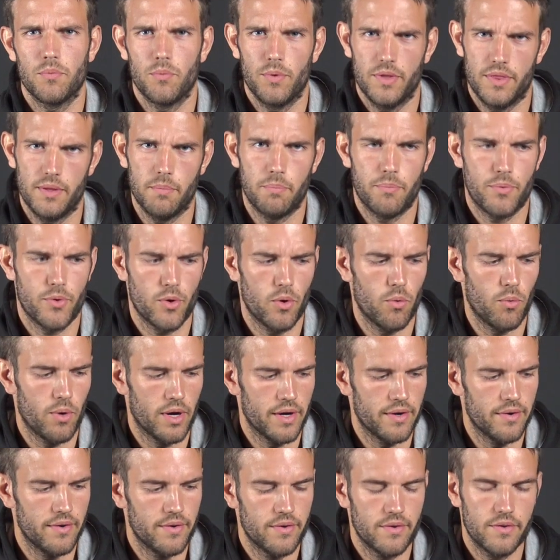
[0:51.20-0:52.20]
with the Pro
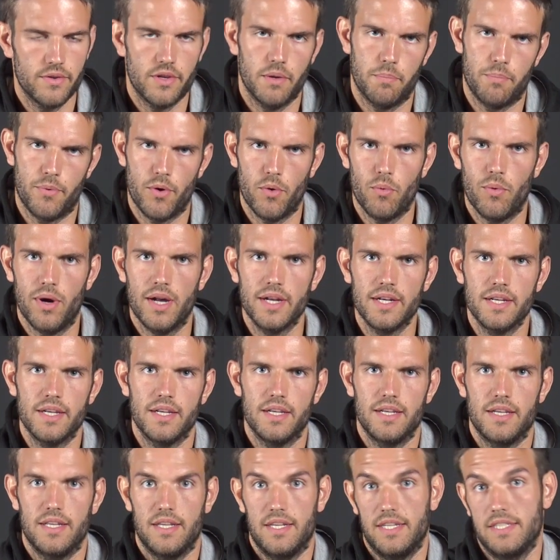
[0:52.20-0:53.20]
one. The Pro one
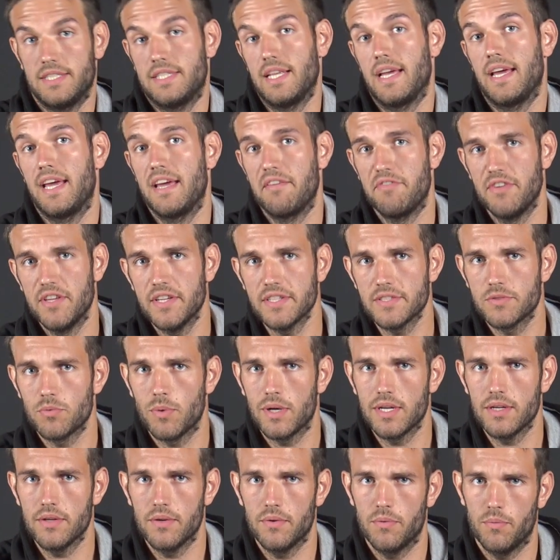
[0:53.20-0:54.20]
is the heaviest
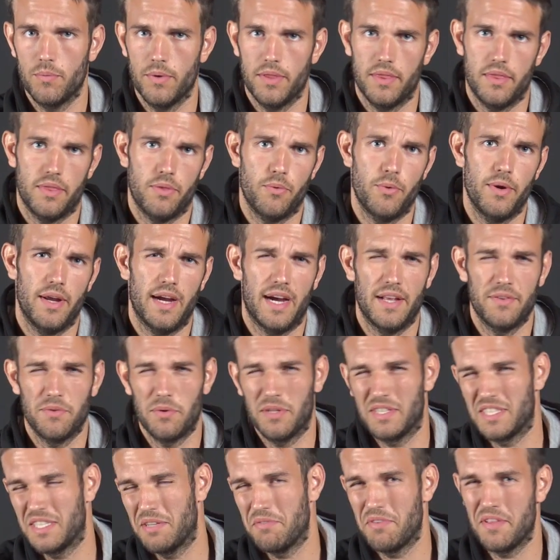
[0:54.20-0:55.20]
one with
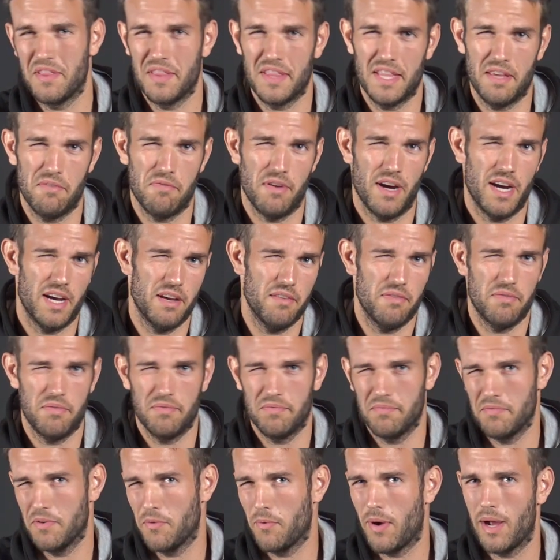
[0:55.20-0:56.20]

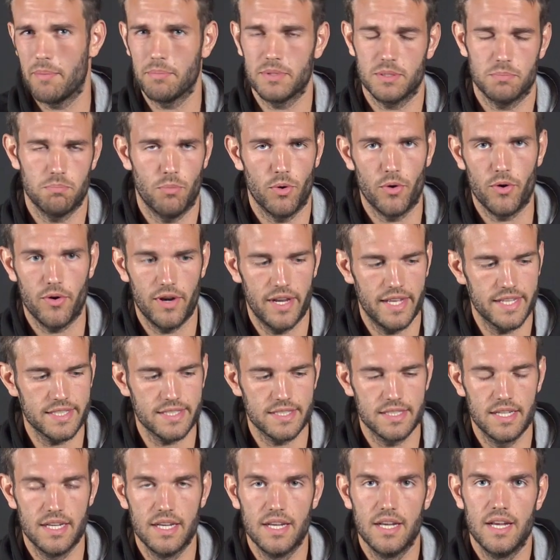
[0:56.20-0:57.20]
375 grams more or
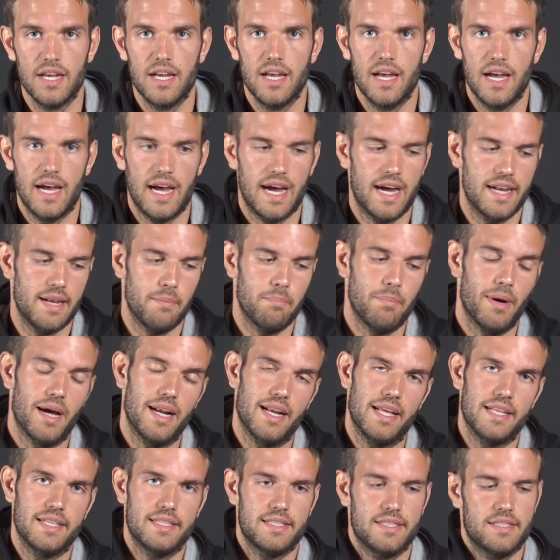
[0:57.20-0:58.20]
less, and a
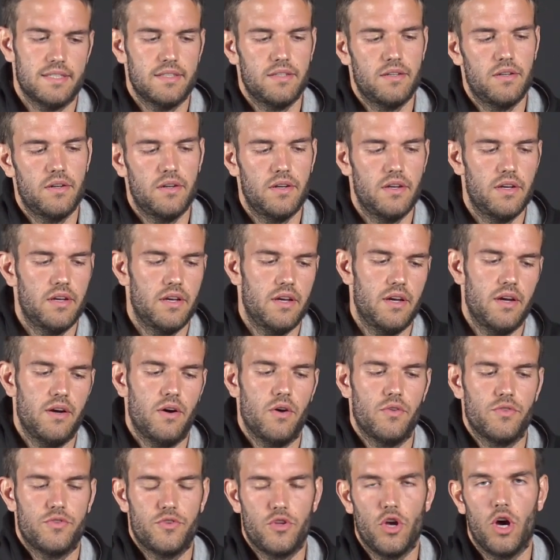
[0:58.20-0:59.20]
balance
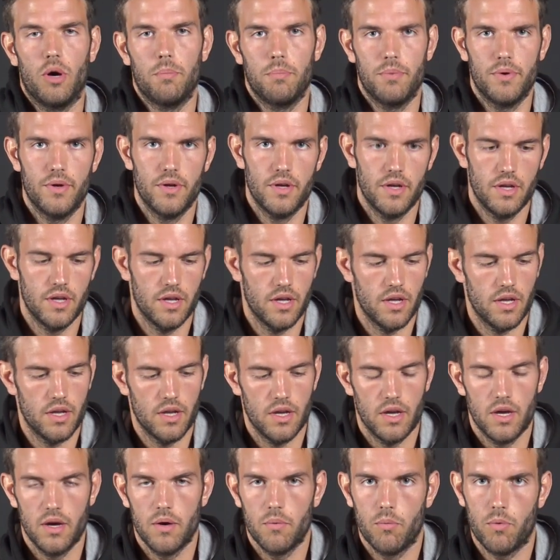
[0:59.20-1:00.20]
on top.
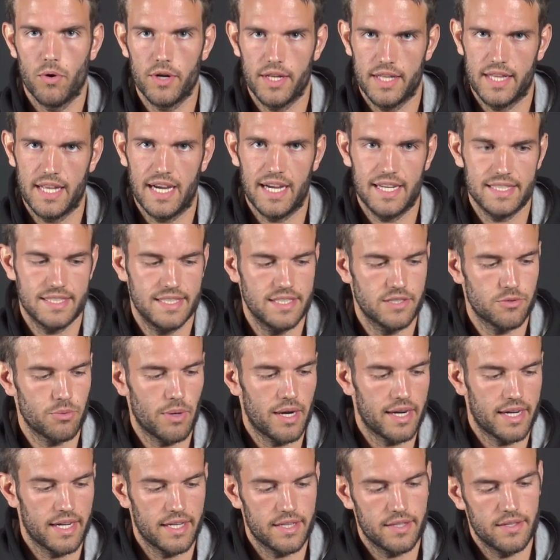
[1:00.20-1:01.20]
What it has, this
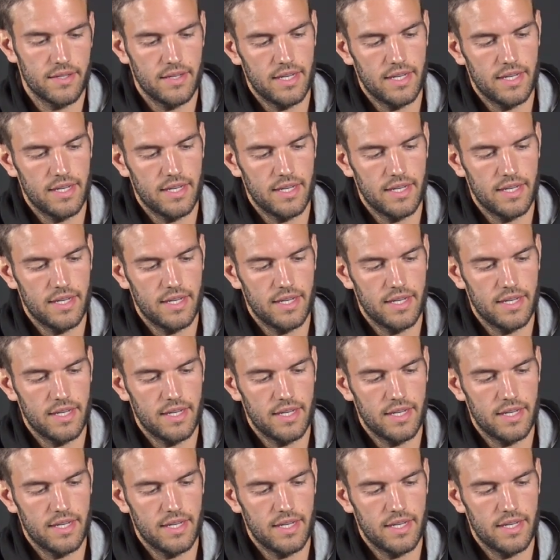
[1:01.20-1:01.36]
racket,